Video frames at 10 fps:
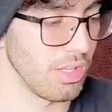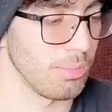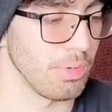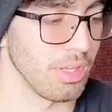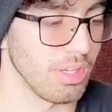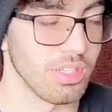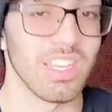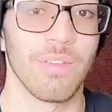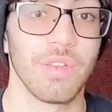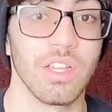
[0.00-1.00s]
But
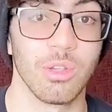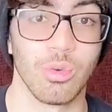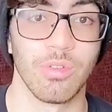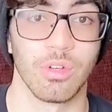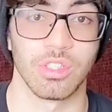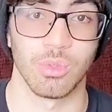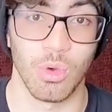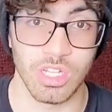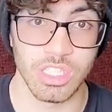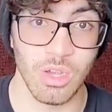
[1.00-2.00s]
definitely rivers.
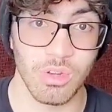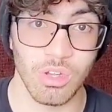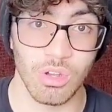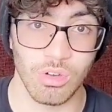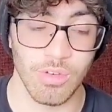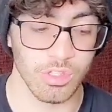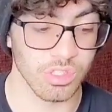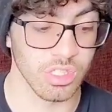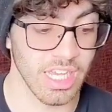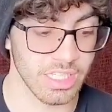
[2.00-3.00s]
Watch out when you go to rivers
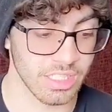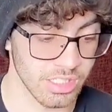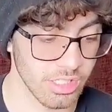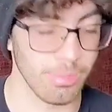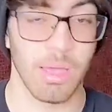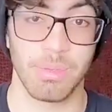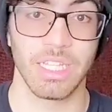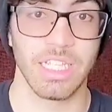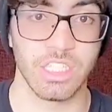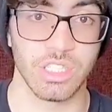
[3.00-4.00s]
or lakes, because there might be
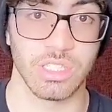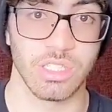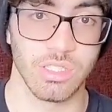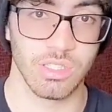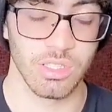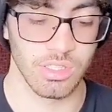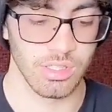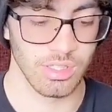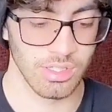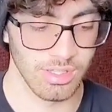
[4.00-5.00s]
leeches.
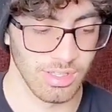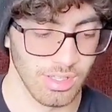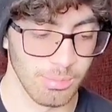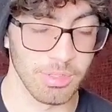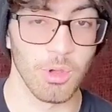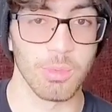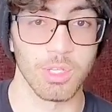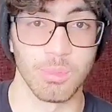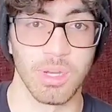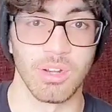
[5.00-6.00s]
But don't be
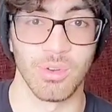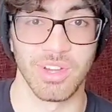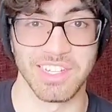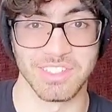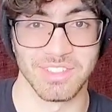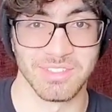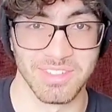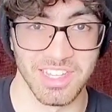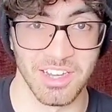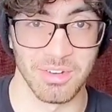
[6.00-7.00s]
too paranoid, because
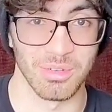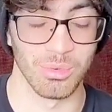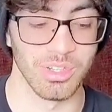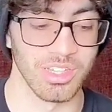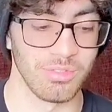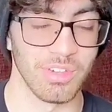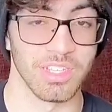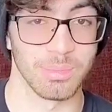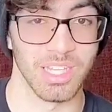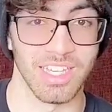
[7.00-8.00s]
they're really fun
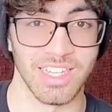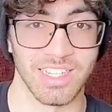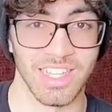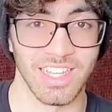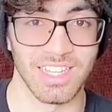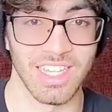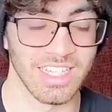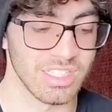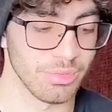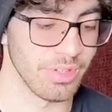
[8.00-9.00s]
to play in, like
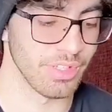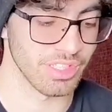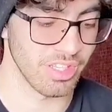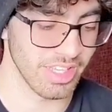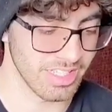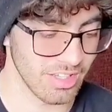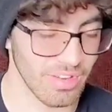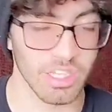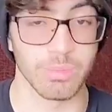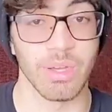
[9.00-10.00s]
lakes and rivers and all that stuff.
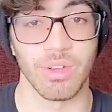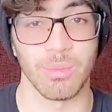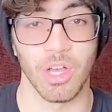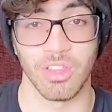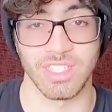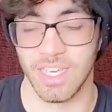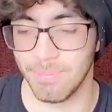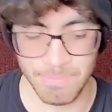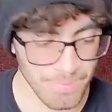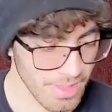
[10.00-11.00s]
I used to play with them all the
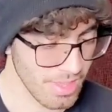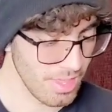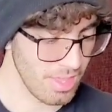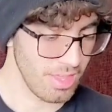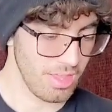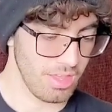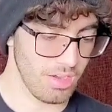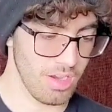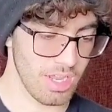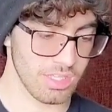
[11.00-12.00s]
time.
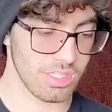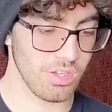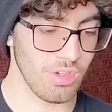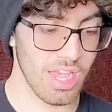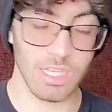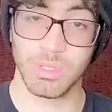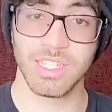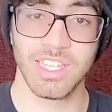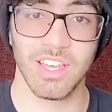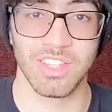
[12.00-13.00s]
Alright, so as we
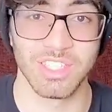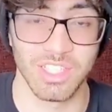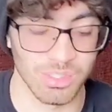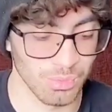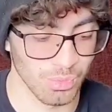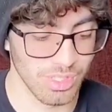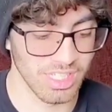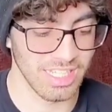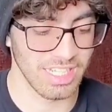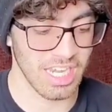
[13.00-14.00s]
can tell, this looks
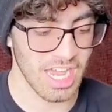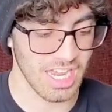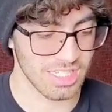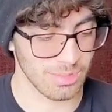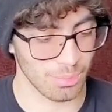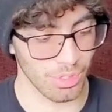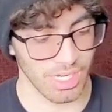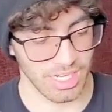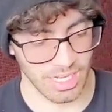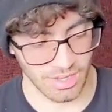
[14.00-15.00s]
really nice and
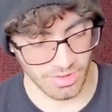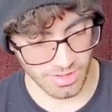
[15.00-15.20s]
pretty now.